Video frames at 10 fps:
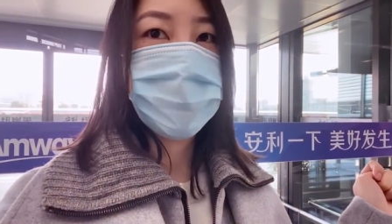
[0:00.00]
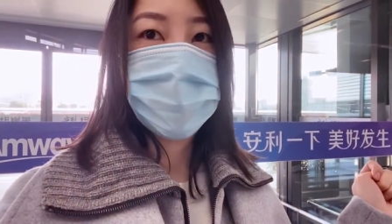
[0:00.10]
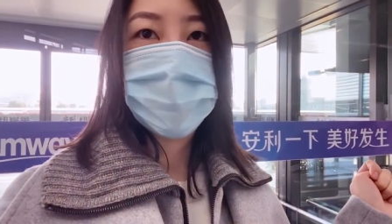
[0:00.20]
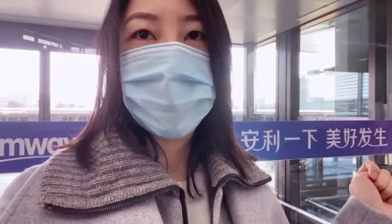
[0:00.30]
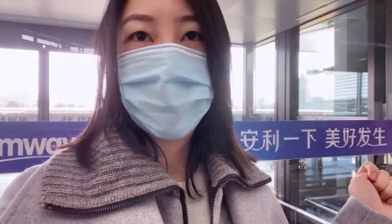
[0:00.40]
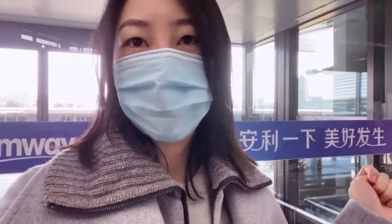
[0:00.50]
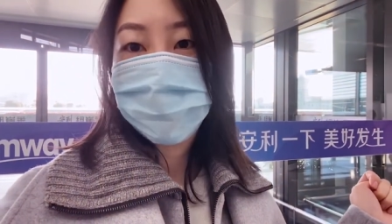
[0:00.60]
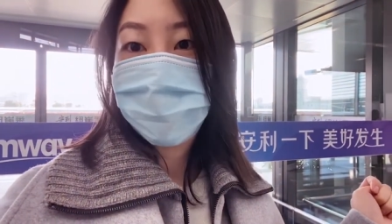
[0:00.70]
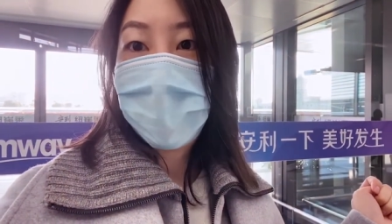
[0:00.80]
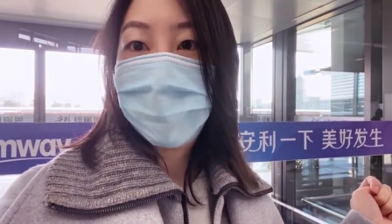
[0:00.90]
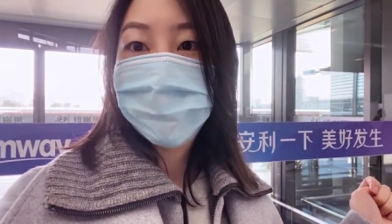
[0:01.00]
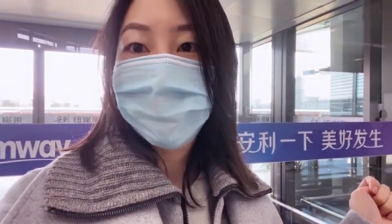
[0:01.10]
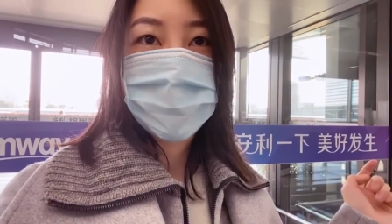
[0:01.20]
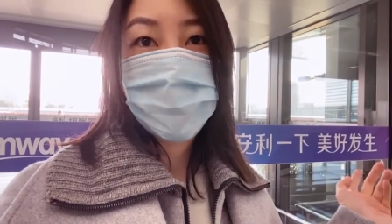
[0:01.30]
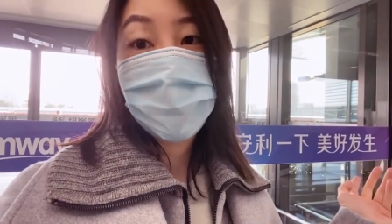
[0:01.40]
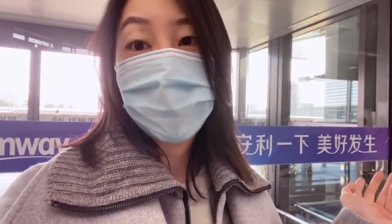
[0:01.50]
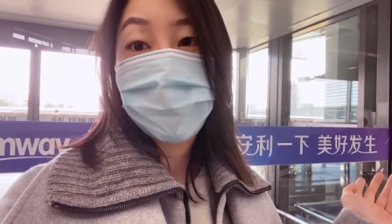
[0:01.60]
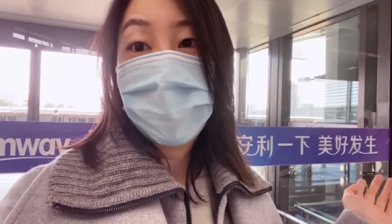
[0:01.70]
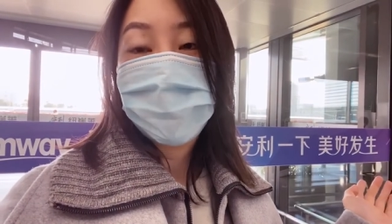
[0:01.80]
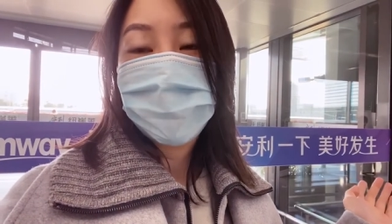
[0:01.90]
been in T1 for a while because nobody
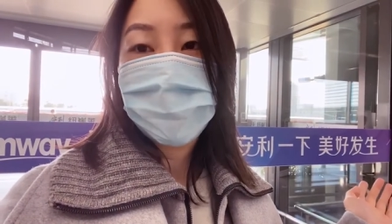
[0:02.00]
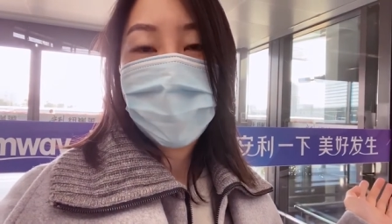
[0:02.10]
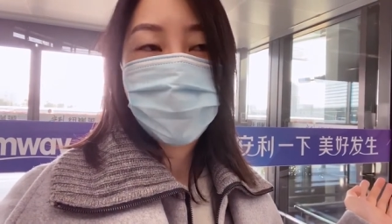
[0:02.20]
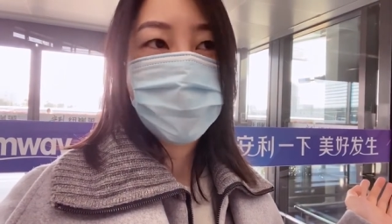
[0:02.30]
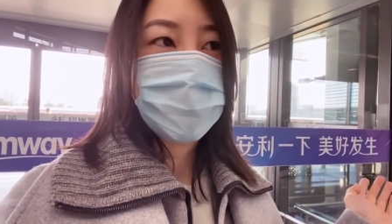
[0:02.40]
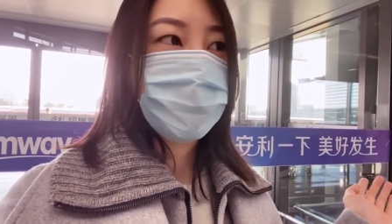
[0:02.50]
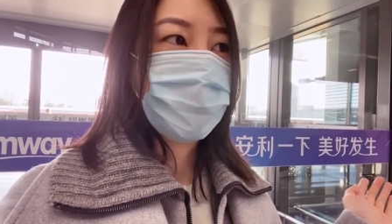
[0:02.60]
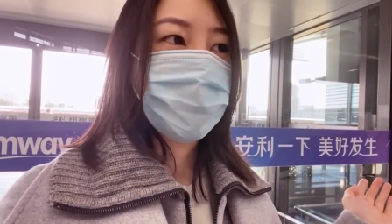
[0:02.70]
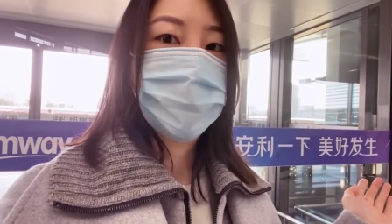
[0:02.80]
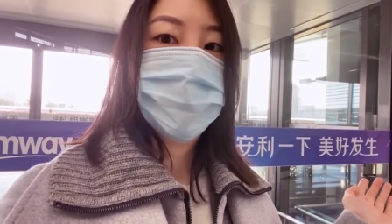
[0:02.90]
flies international anymore,